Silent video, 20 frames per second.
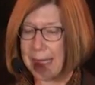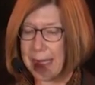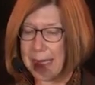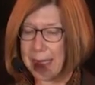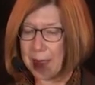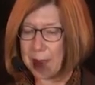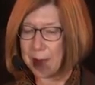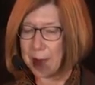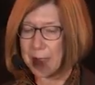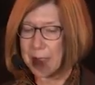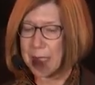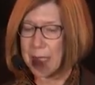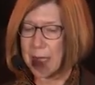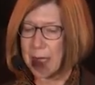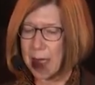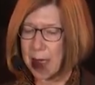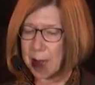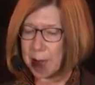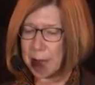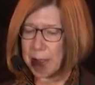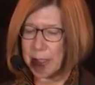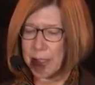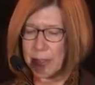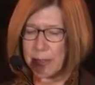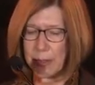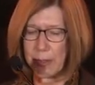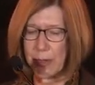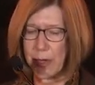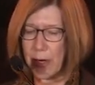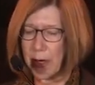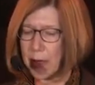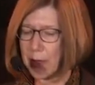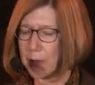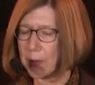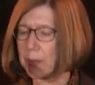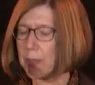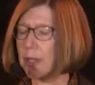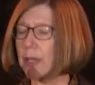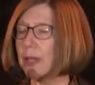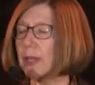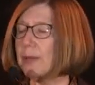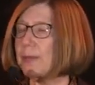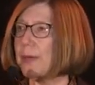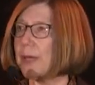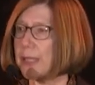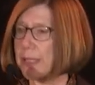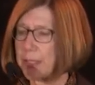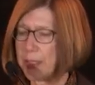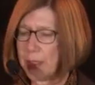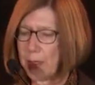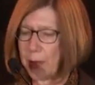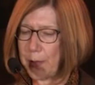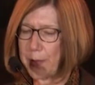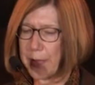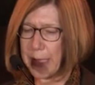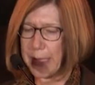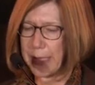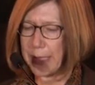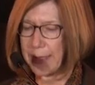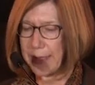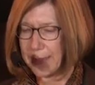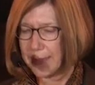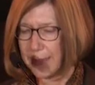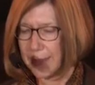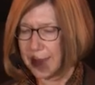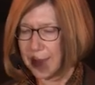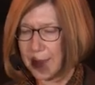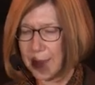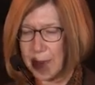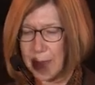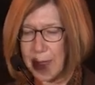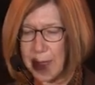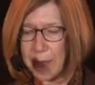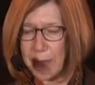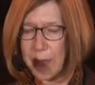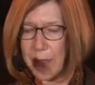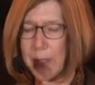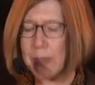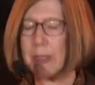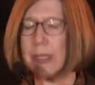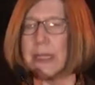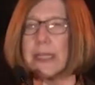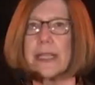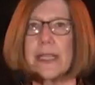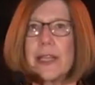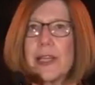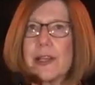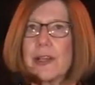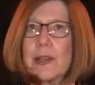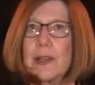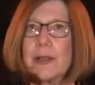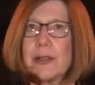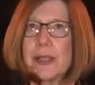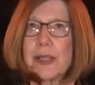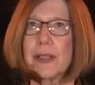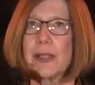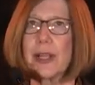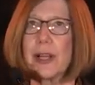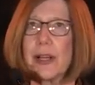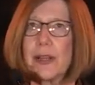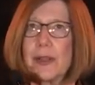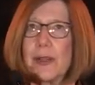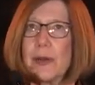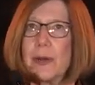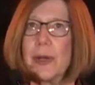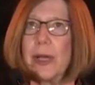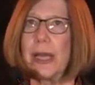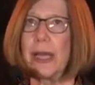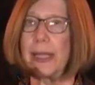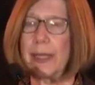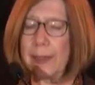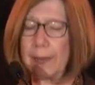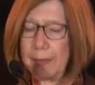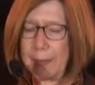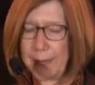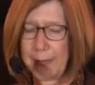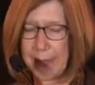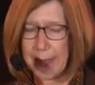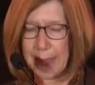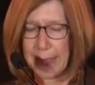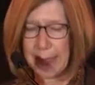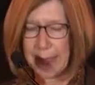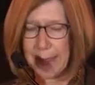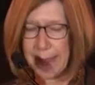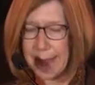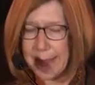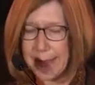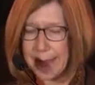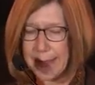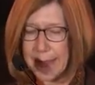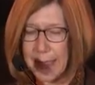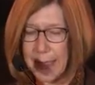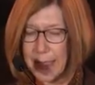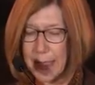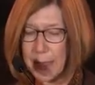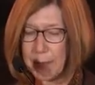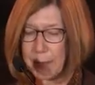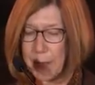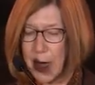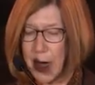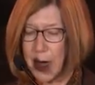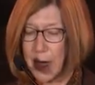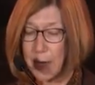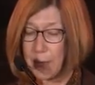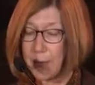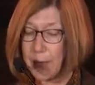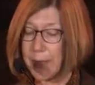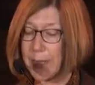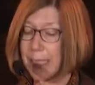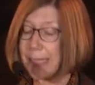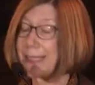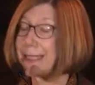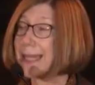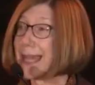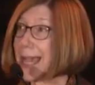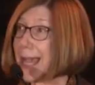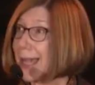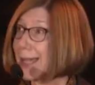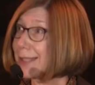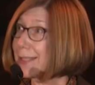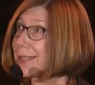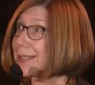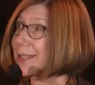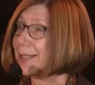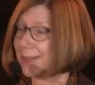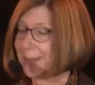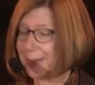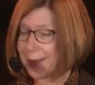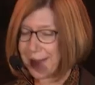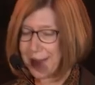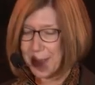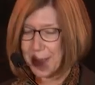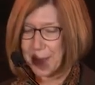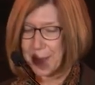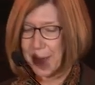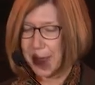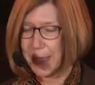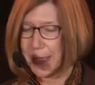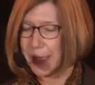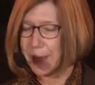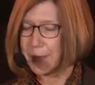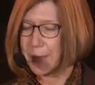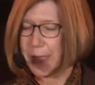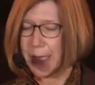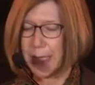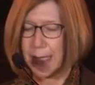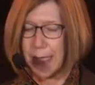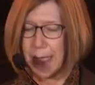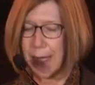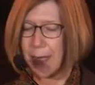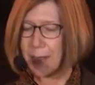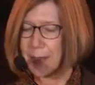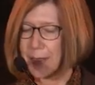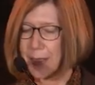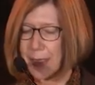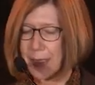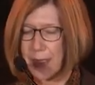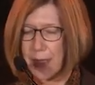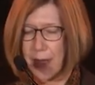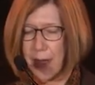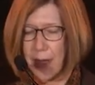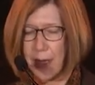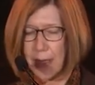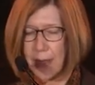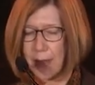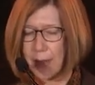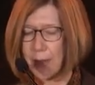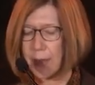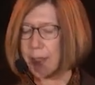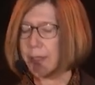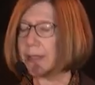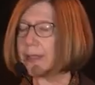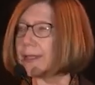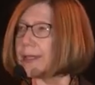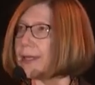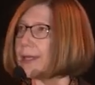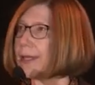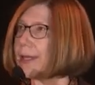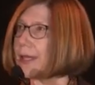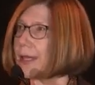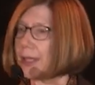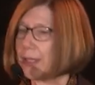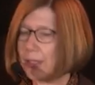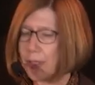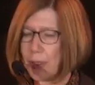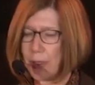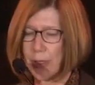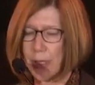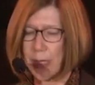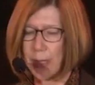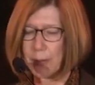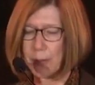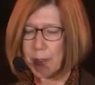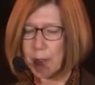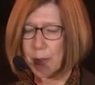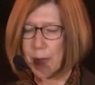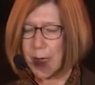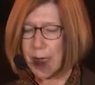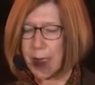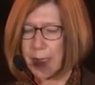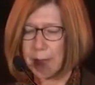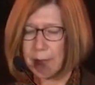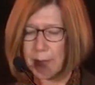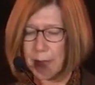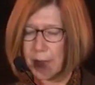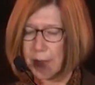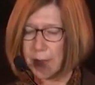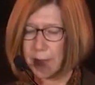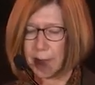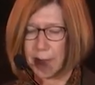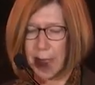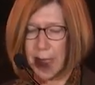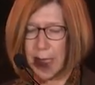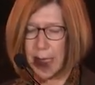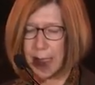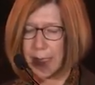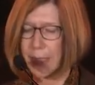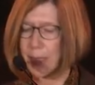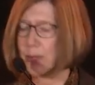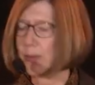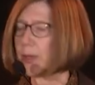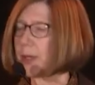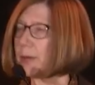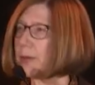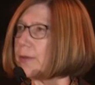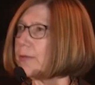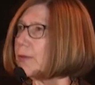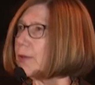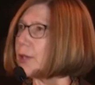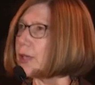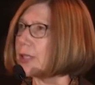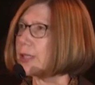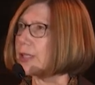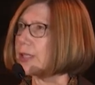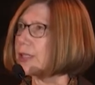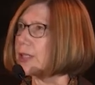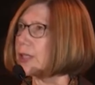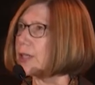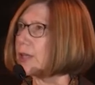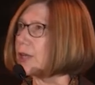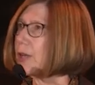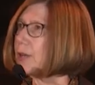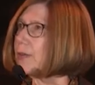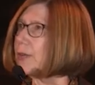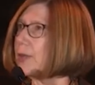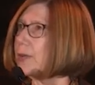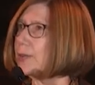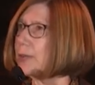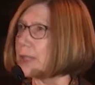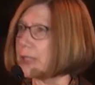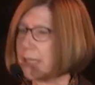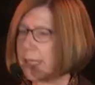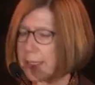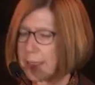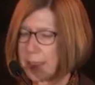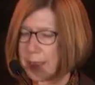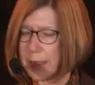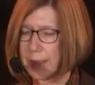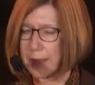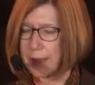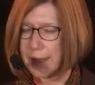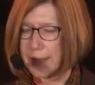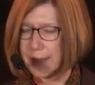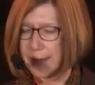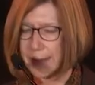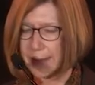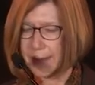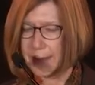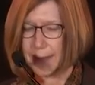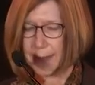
And it was accomplished through hard work by so many who I view as heroes along the way. Doug and Bob, the dads, spending many hours in Hawthorne, and who kept training for the flight as we reverted to COVID protections.